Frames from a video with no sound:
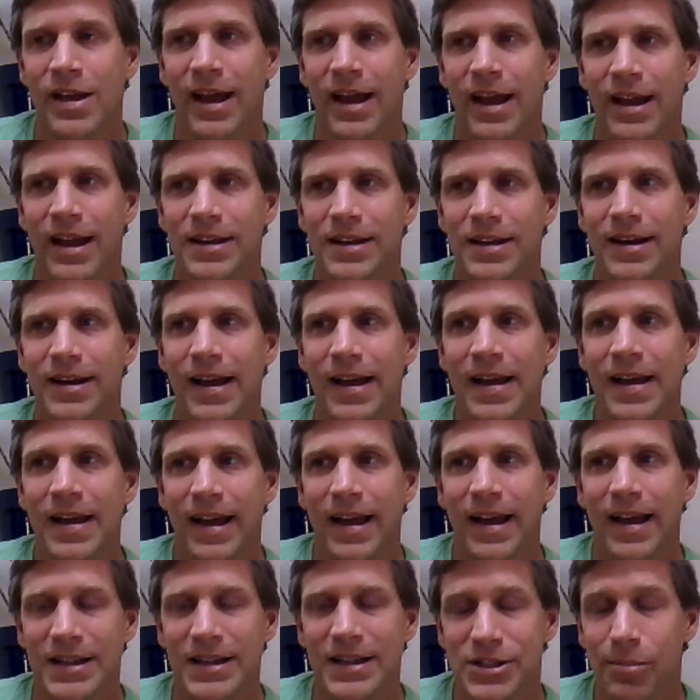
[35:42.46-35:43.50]
And uh,
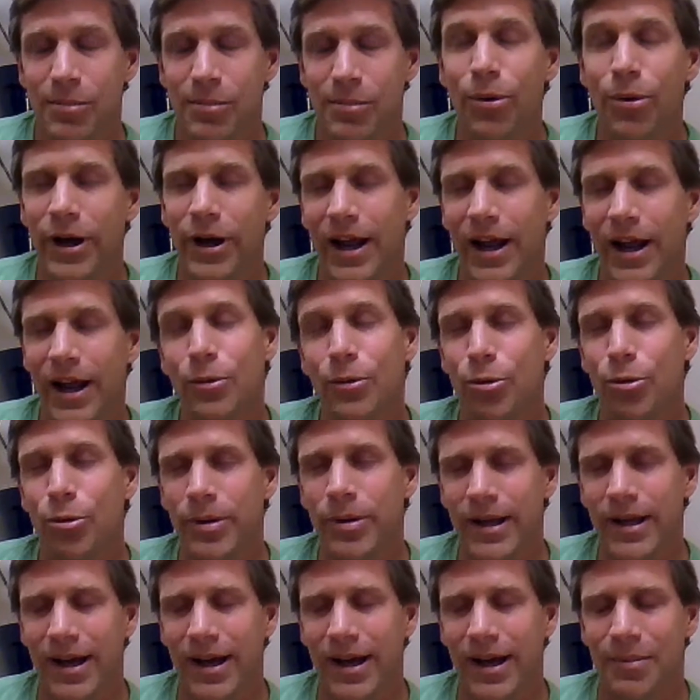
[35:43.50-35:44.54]
at some point, I will
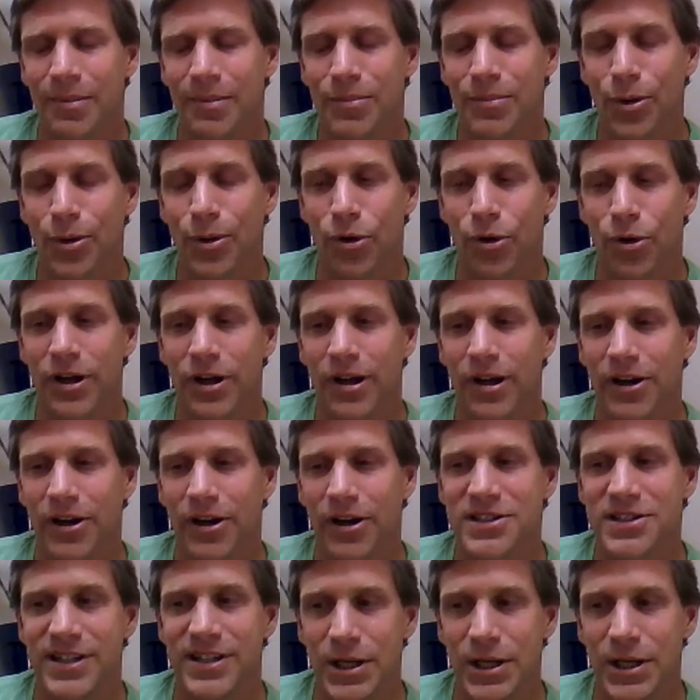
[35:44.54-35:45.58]
be um, working on
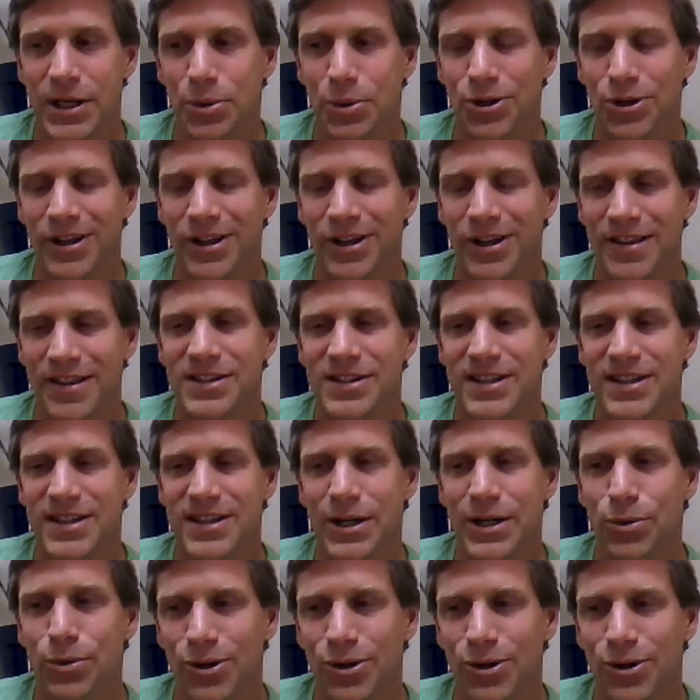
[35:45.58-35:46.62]
a sequel, and the
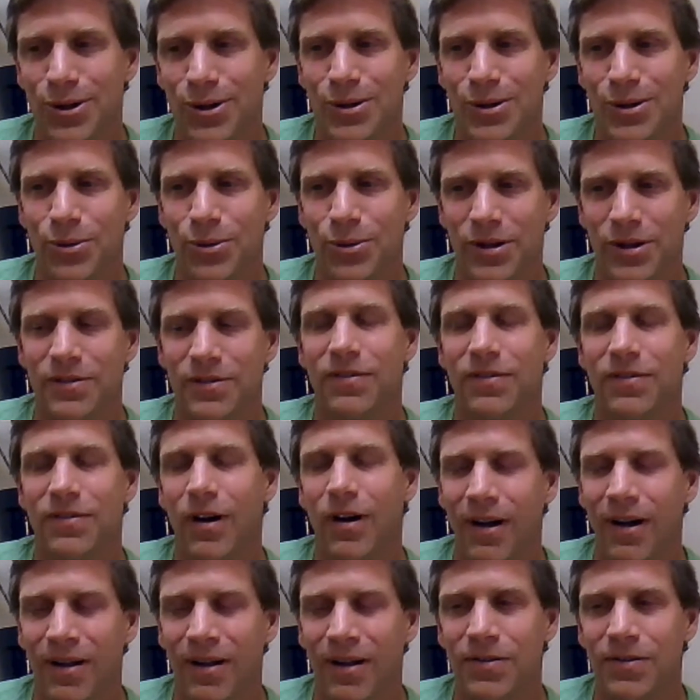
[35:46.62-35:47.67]
sequel will
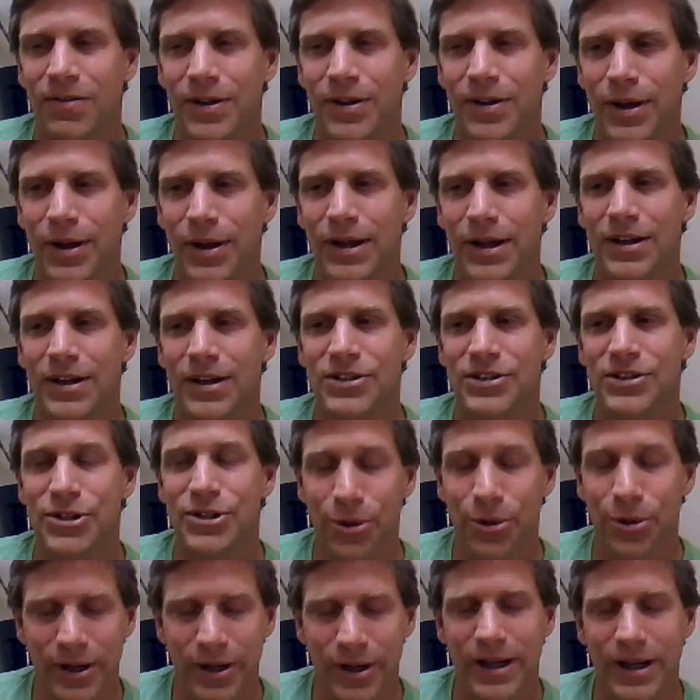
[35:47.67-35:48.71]
involve
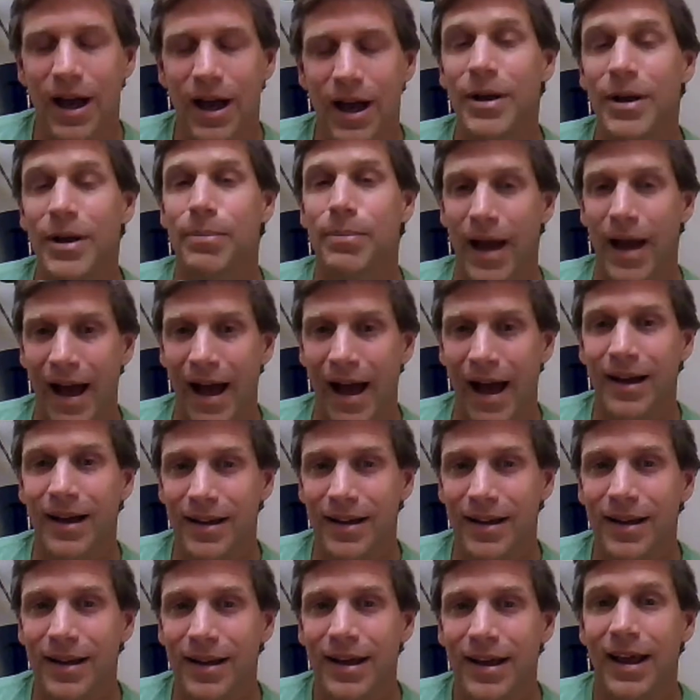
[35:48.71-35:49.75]
Zoe coming back
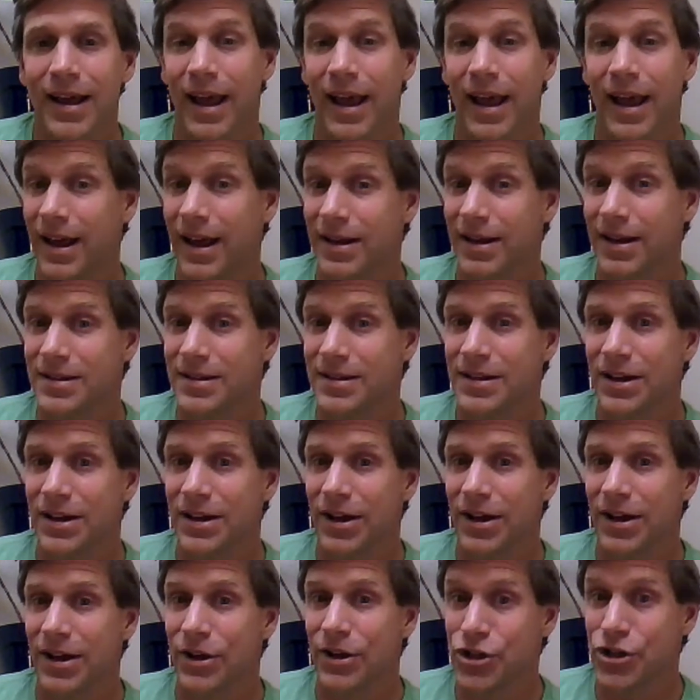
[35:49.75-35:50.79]
and
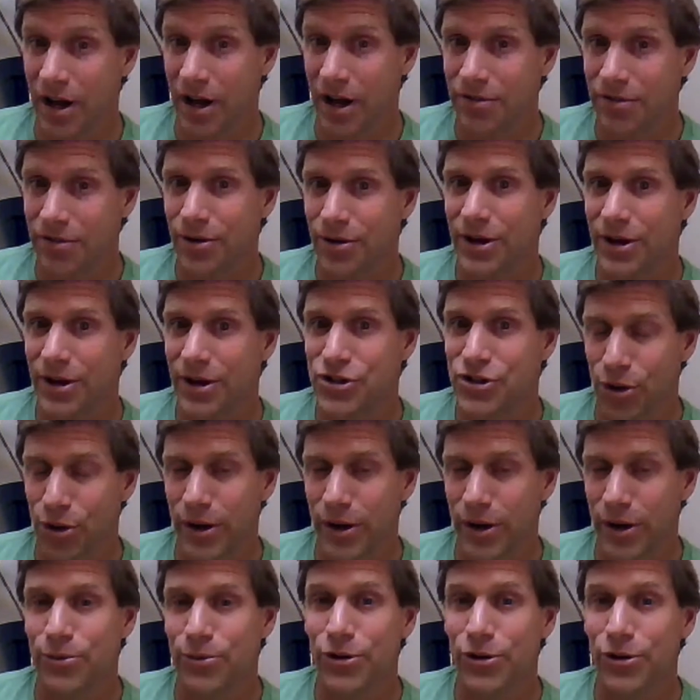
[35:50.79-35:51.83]
Jethro and
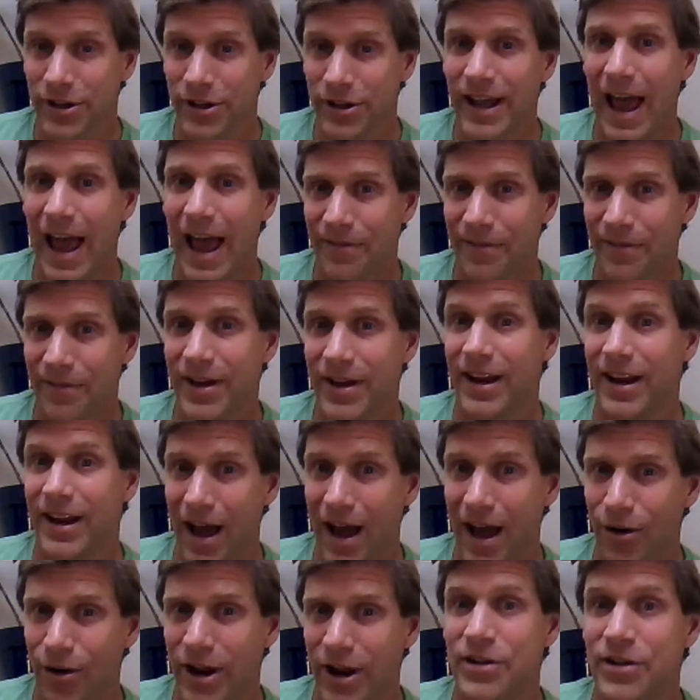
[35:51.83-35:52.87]
Zoe really having it
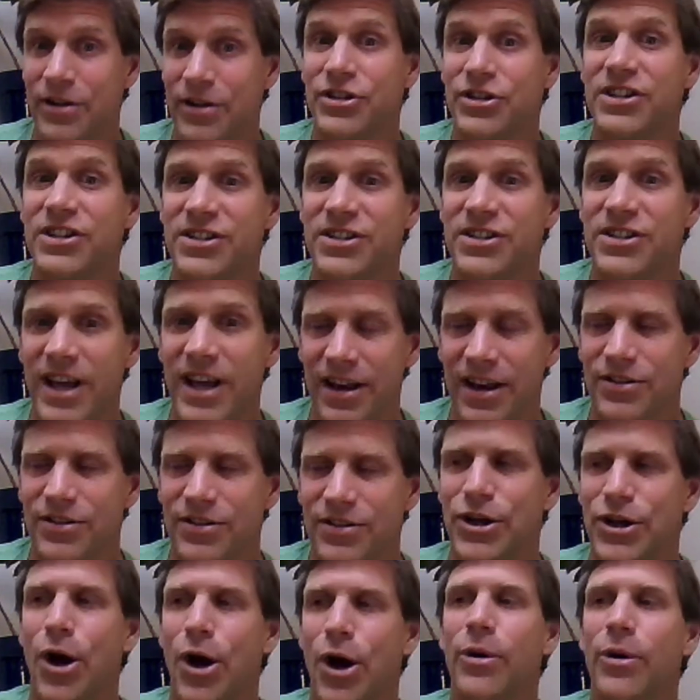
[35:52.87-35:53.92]
out and just
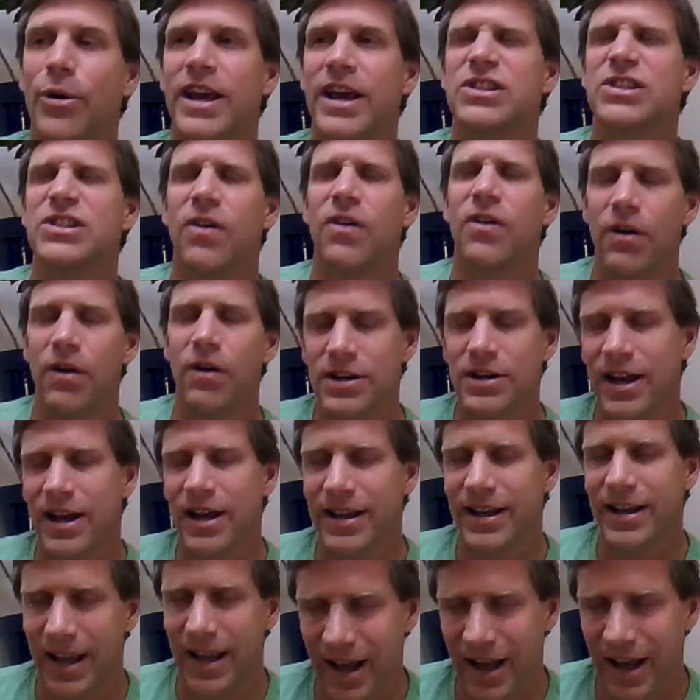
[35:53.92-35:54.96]
and going as far as I
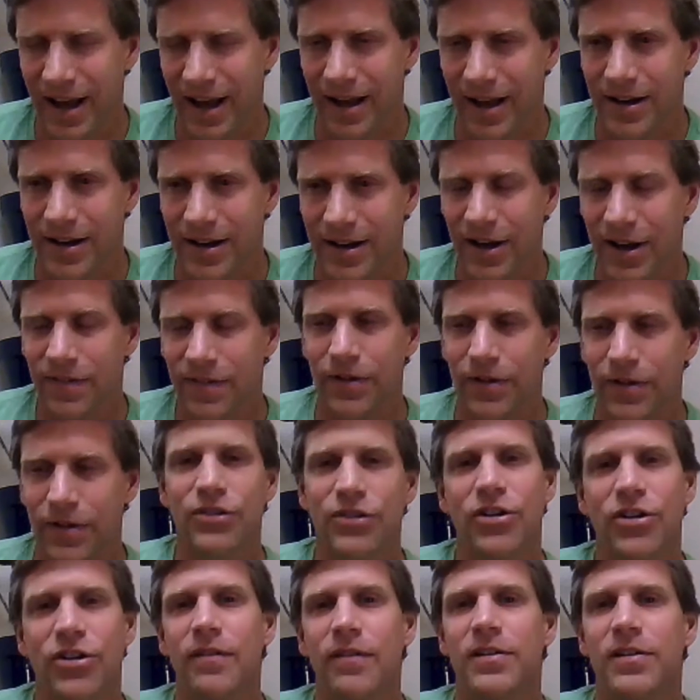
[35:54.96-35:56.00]
can
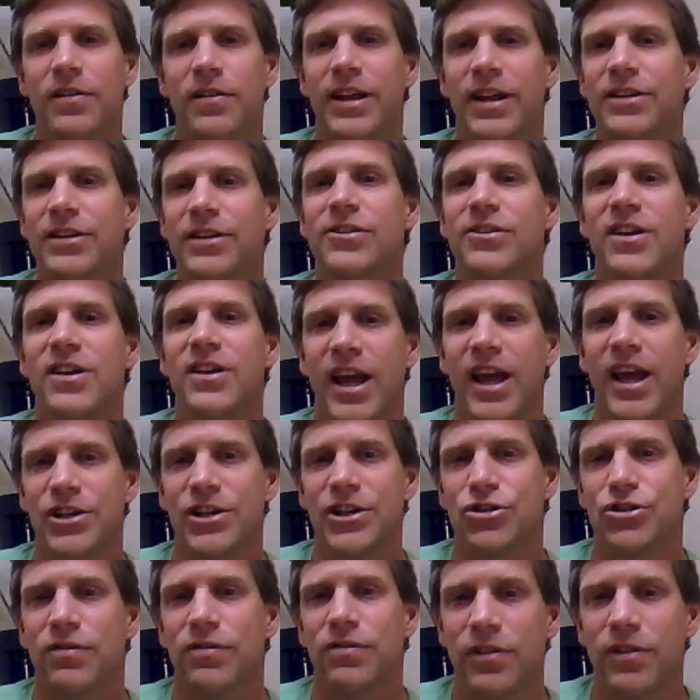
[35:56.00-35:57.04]
philosophically into the
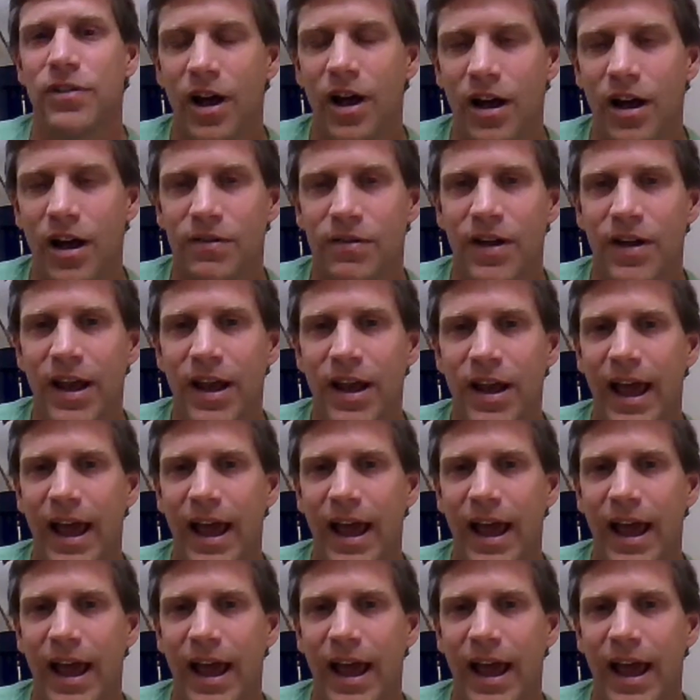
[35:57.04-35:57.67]
nature of love.